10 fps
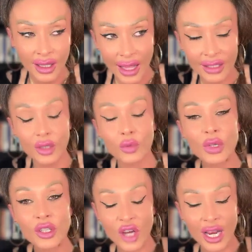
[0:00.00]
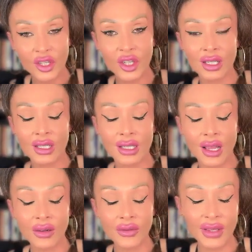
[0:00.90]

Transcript: and the rejection itself